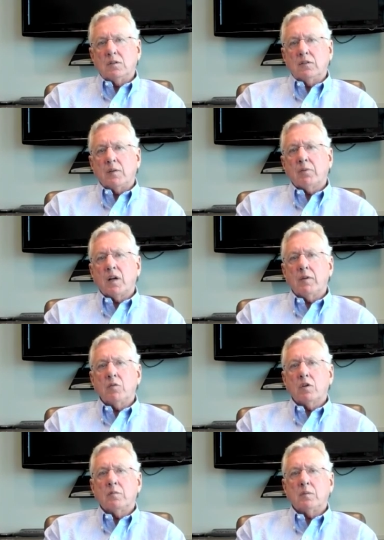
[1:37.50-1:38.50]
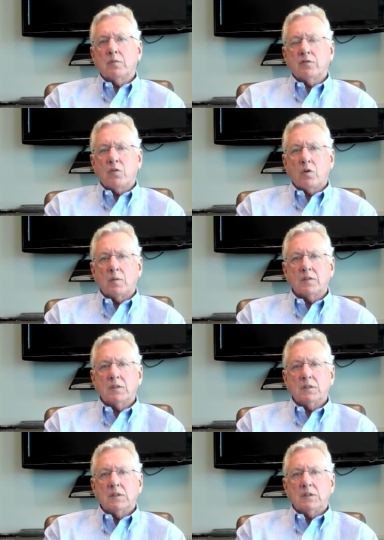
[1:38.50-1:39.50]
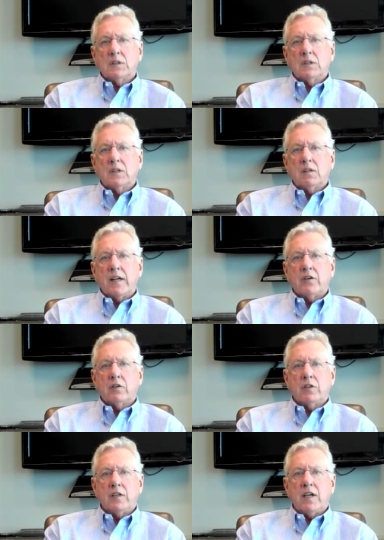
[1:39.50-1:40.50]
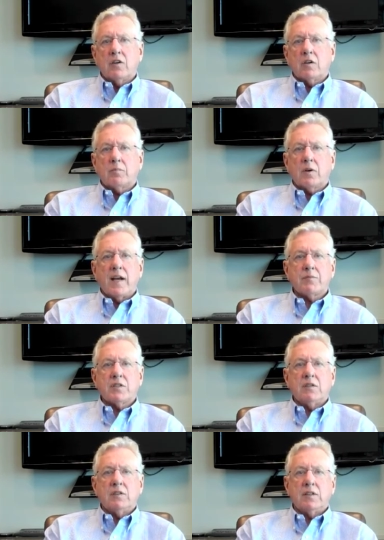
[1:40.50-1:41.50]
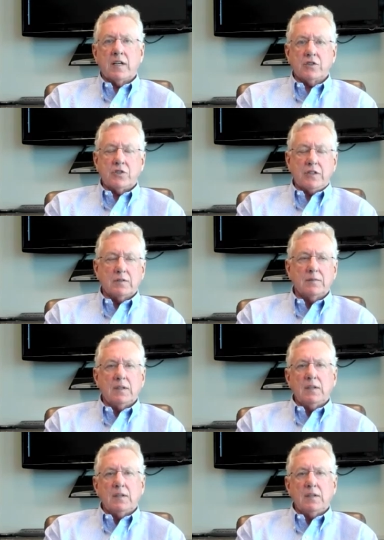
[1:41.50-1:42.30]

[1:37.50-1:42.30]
that probably would have been performed uh, later in the year or perhaps even next year.